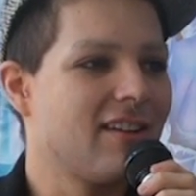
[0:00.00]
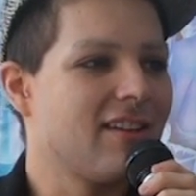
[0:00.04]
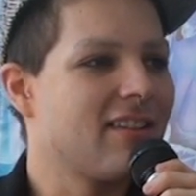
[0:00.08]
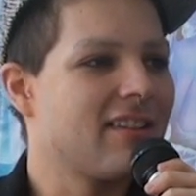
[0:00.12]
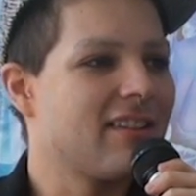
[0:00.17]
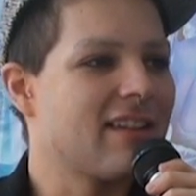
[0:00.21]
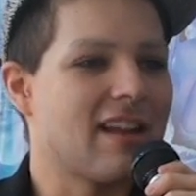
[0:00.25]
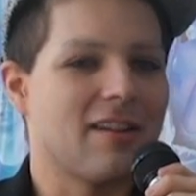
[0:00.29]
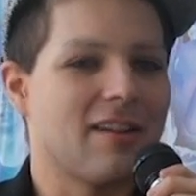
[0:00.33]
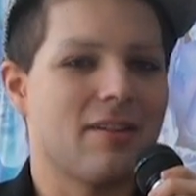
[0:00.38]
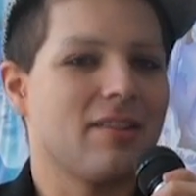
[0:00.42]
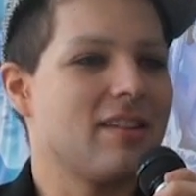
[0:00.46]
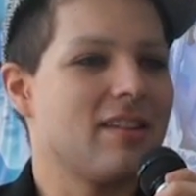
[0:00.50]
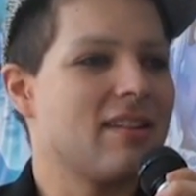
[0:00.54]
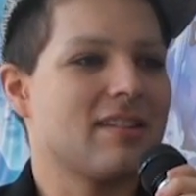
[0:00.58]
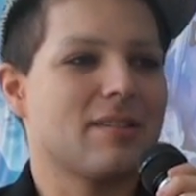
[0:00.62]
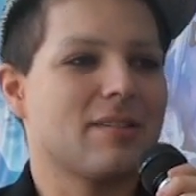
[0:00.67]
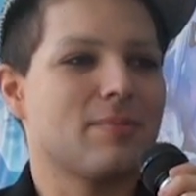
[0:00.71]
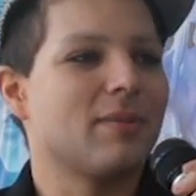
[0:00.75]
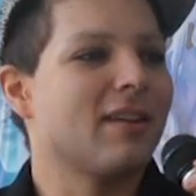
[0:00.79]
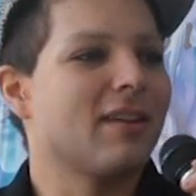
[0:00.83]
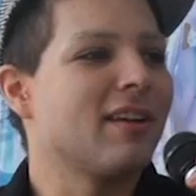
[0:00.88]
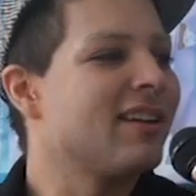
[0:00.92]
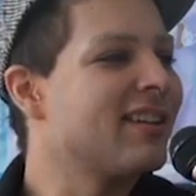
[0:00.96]
that it's
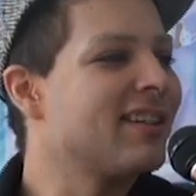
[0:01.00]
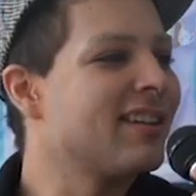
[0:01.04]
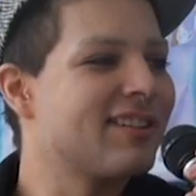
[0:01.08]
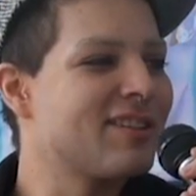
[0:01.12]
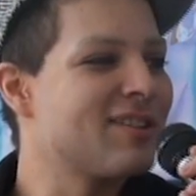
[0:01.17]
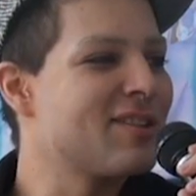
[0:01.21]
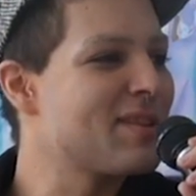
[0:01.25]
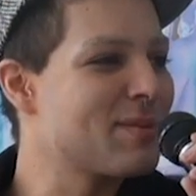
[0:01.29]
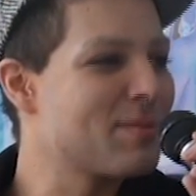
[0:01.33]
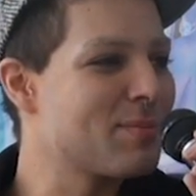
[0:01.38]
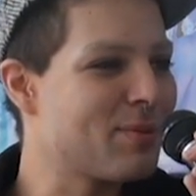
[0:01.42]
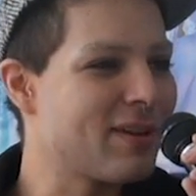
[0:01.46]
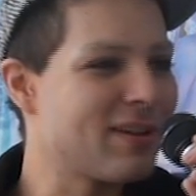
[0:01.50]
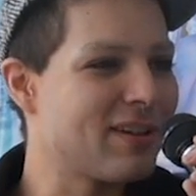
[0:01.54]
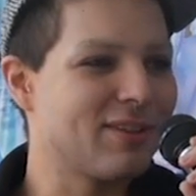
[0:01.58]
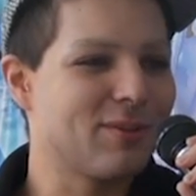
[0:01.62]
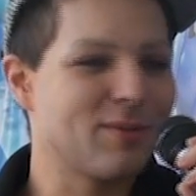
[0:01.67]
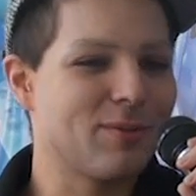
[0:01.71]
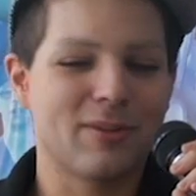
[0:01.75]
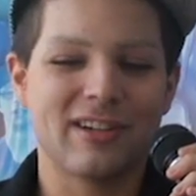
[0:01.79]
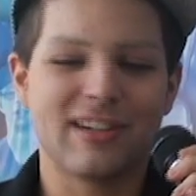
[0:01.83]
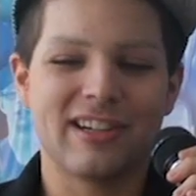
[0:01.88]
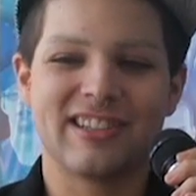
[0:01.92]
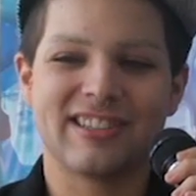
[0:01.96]
beginning to spread the
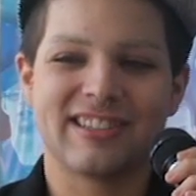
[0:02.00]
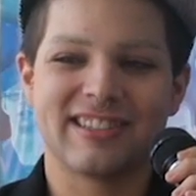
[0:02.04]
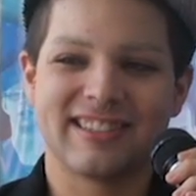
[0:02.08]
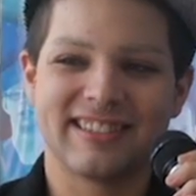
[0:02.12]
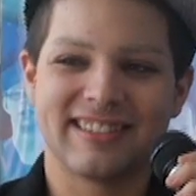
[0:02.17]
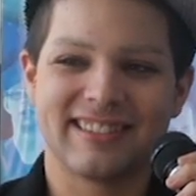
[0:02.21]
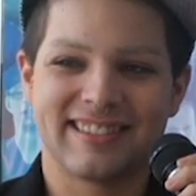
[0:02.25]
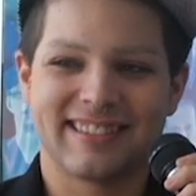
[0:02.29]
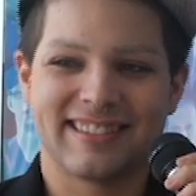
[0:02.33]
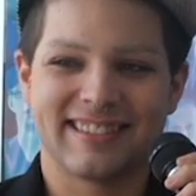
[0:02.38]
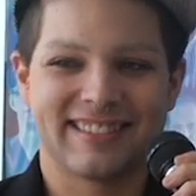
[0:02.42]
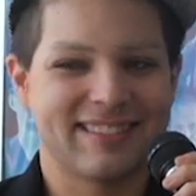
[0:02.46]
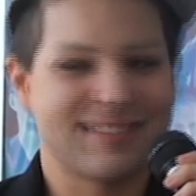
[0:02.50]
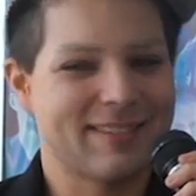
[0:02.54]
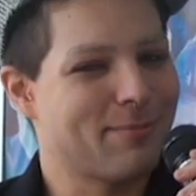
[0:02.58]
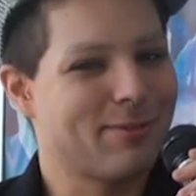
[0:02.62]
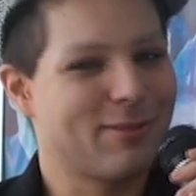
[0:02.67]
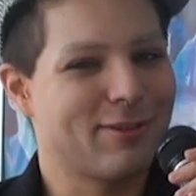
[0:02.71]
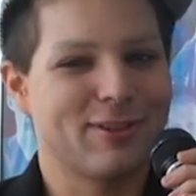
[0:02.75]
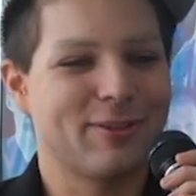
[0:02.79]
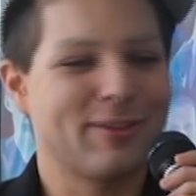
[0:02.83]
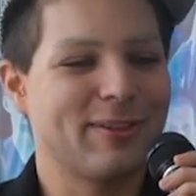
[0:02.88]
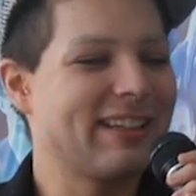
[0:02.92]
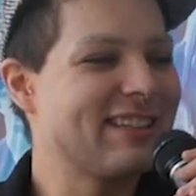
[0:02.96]
world. The
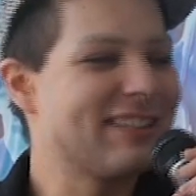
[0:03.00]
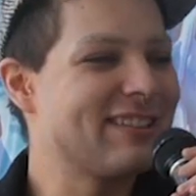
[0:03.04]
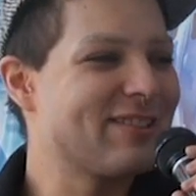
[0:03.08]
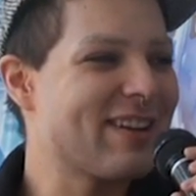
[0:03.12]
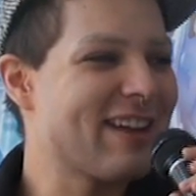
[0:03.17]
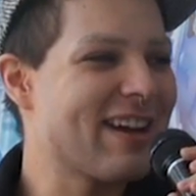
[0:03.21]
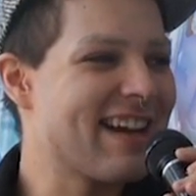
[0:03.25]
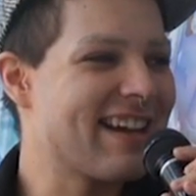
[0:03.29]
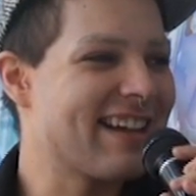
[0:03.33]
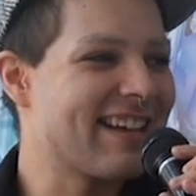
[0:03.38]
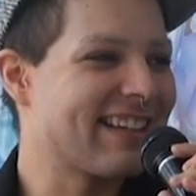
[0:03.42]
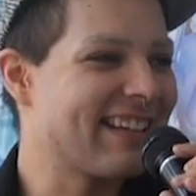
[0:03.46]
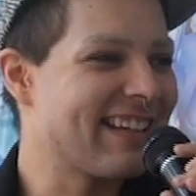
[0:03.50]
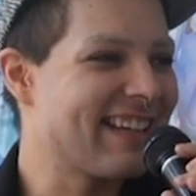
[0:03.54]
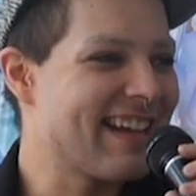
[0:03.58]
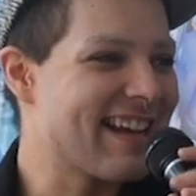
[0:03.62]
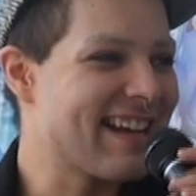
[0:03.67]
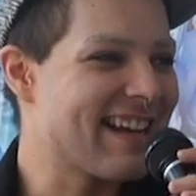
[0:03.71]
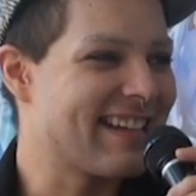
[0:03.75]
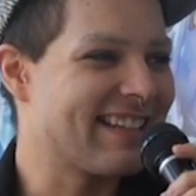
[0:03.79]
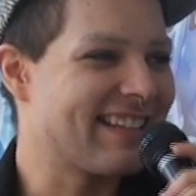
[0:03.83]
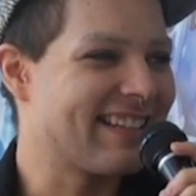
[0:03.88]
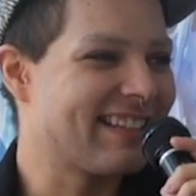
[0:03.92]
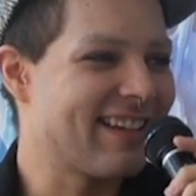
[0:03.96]
Puerto Rican drag,
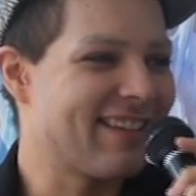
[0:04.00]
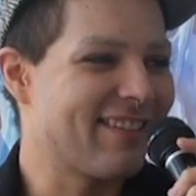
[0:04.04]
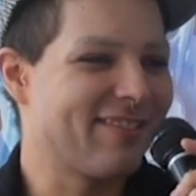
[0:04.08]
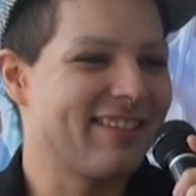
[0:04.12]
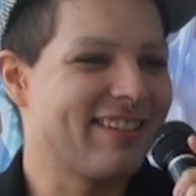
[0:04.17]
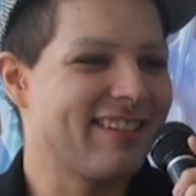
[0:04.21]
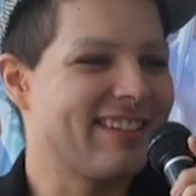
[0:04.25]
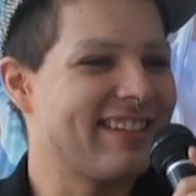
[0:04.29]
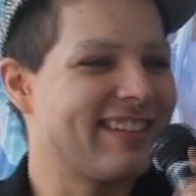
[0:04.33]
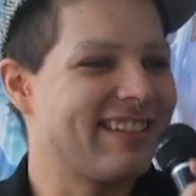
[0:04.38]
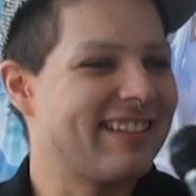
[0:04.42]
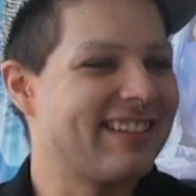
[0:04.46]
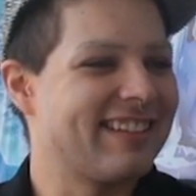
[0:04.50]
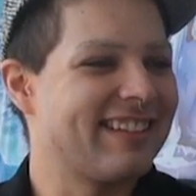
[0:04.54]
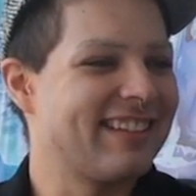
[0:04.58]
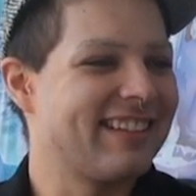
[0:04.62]
yeah, definitely.